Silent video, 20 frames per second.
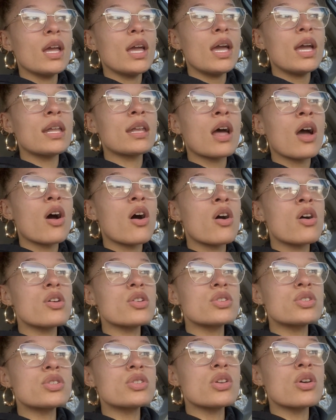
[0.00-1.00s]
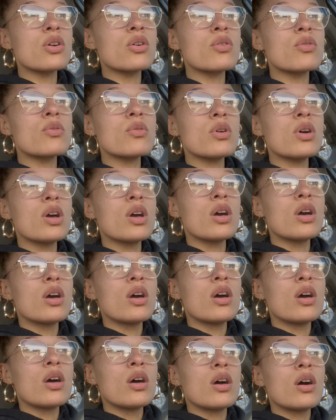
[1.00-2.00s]
And I also
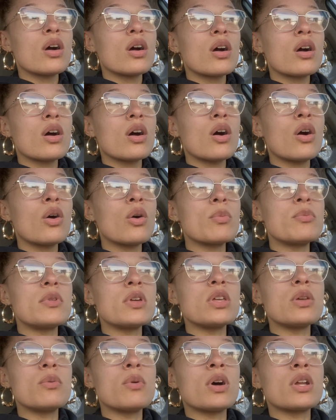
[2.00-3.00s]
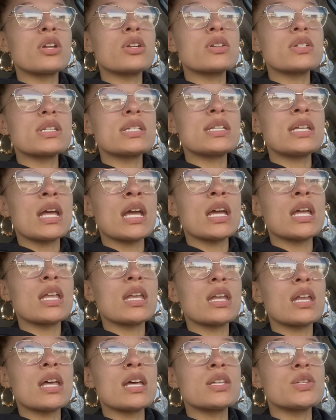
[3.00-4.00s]
hope that you
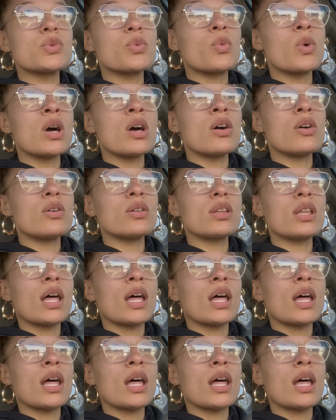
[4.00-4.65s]
understand as well,